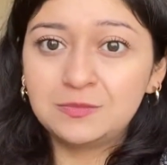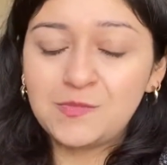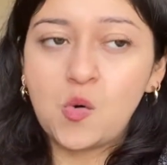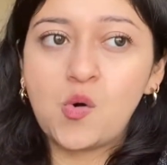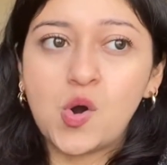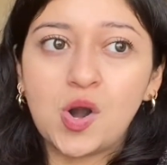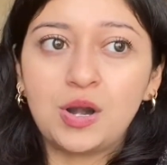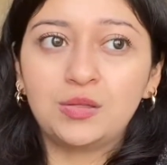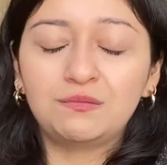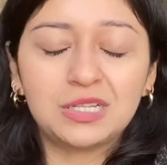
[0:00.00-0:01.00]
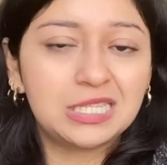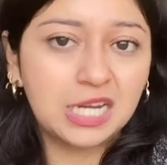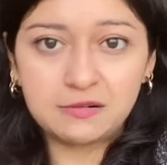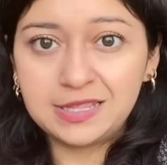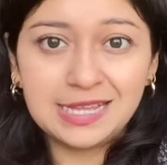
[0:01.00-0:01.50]
or the really
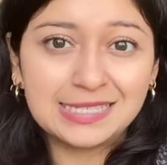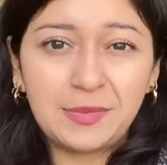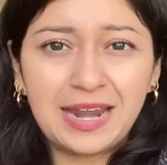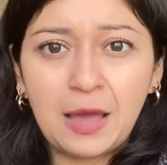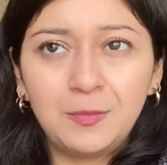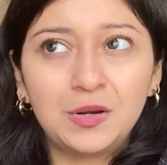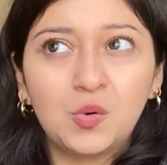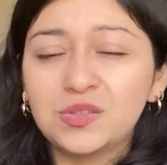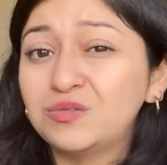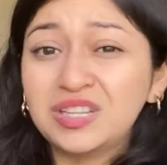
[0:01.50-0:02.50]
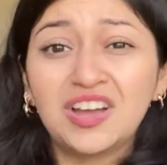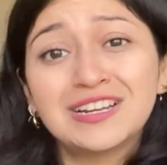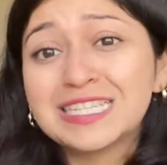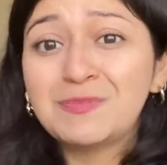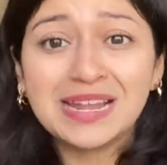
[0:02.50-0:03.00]
scary things that might happen, or the really
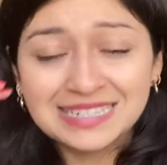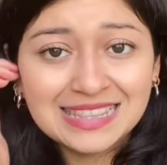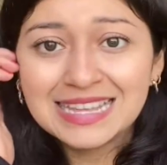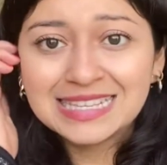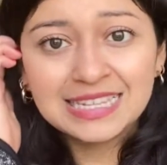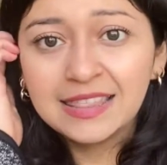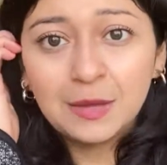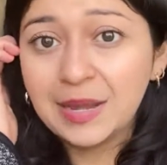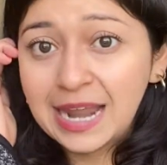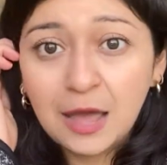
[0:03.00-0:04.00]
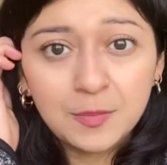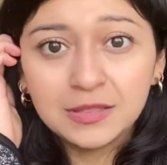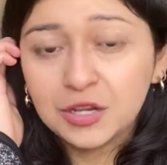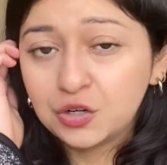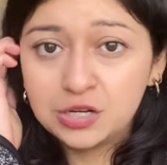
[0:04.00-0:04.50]
unexpected things that might happen
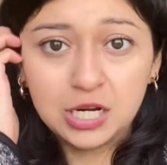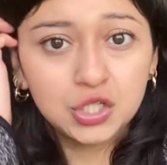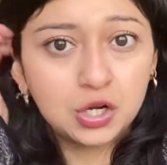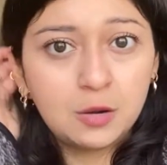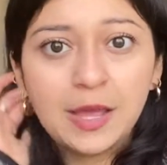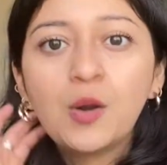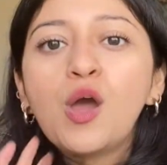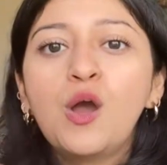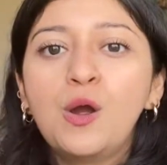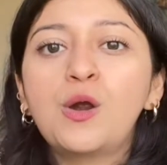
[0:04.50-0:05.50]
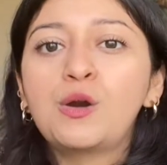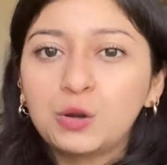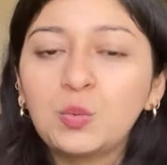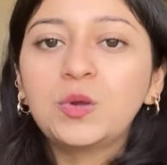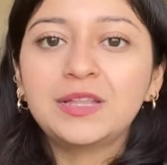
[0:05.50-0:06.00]
that you're not sure about? Are
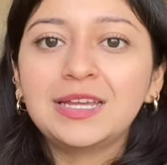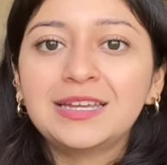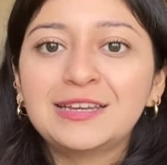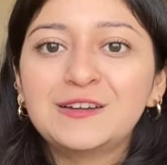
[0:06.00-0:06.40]
you willing